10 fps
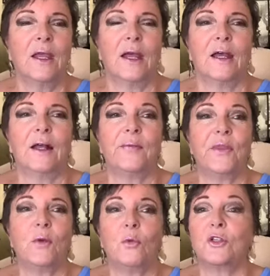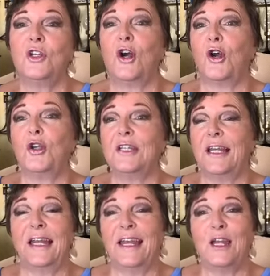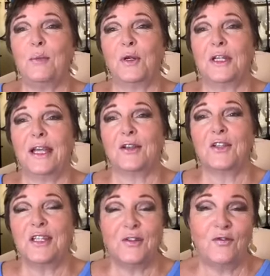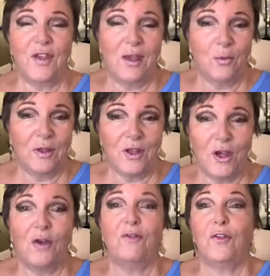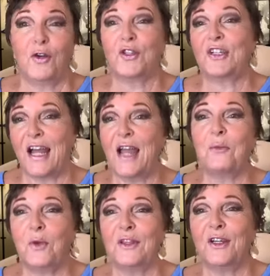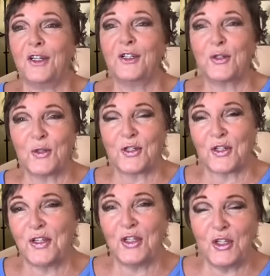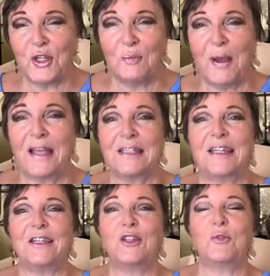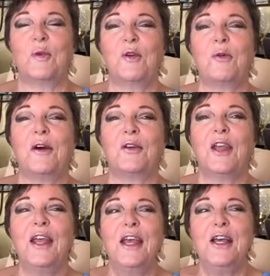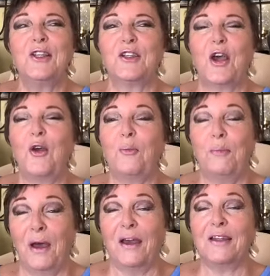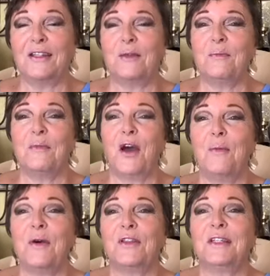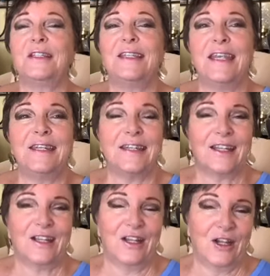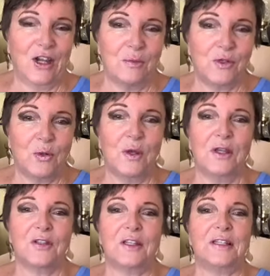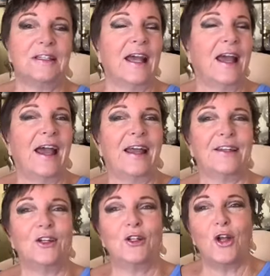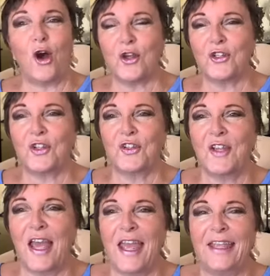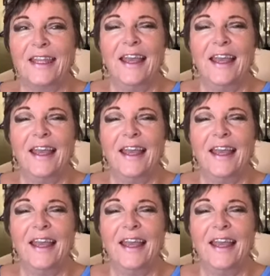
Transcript: uh, was not going to let anybody else interfere with her first time with her daughter since she passed into the spirit world. So, but the, her mother did come to us and had lots to say,